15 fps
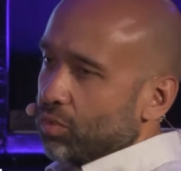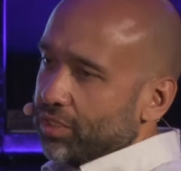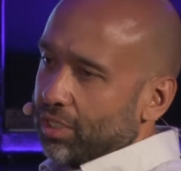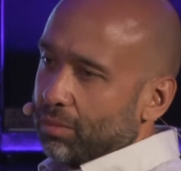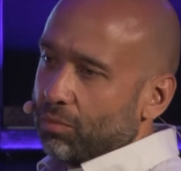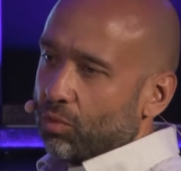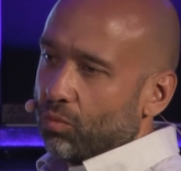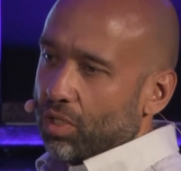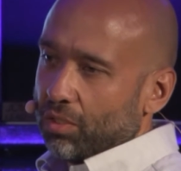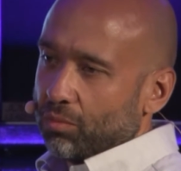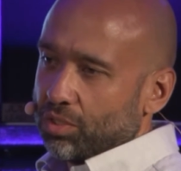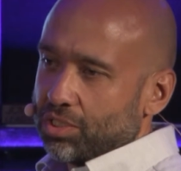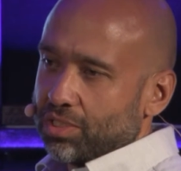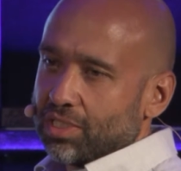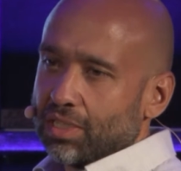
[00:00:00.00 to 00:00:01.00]
one, number 1,
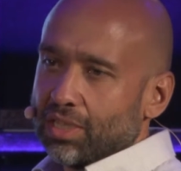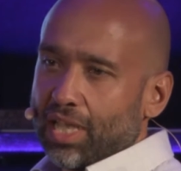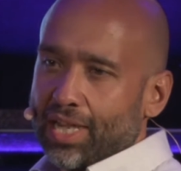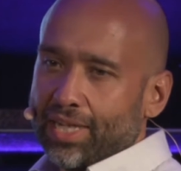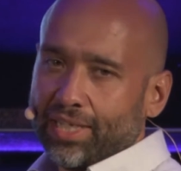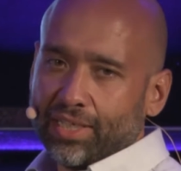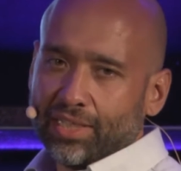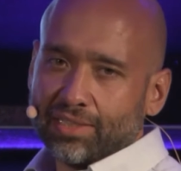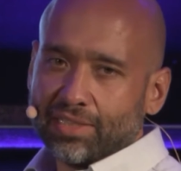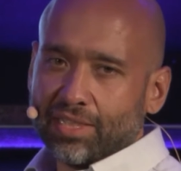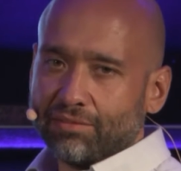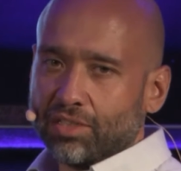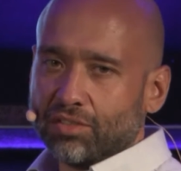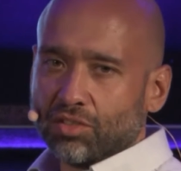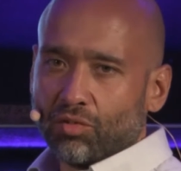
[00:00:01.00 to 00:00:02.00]
which is aligning
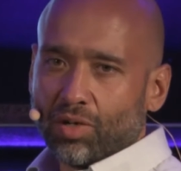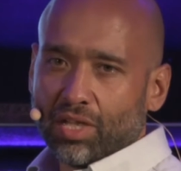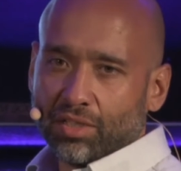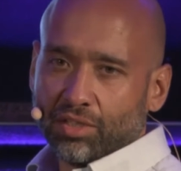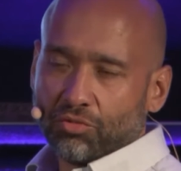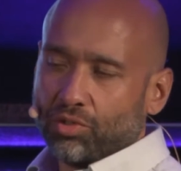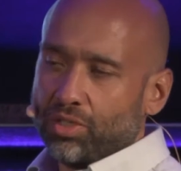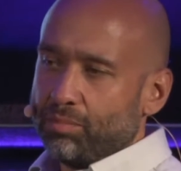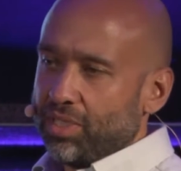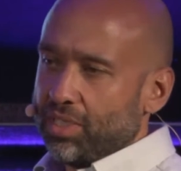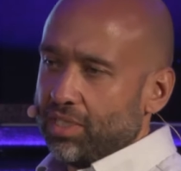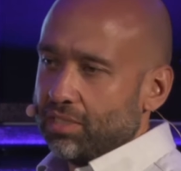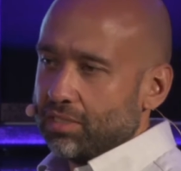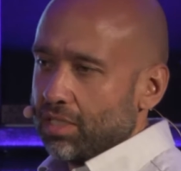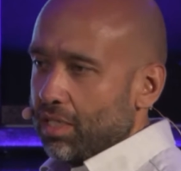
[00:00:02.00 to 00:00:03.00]
incentives around the 3
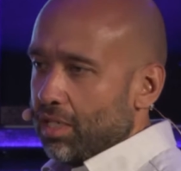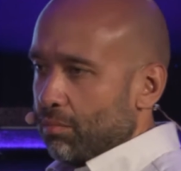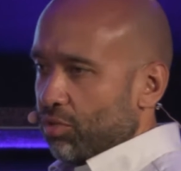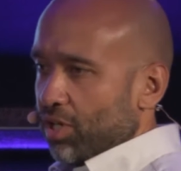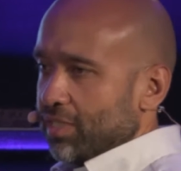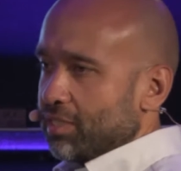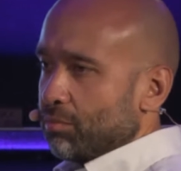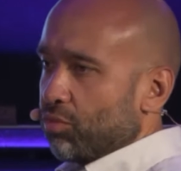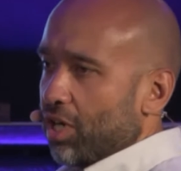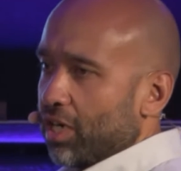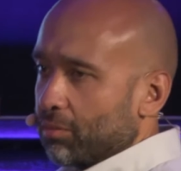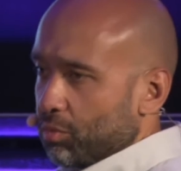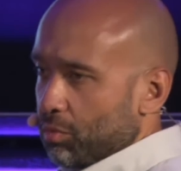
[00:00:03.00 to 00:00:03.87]
Ps, pricing, product,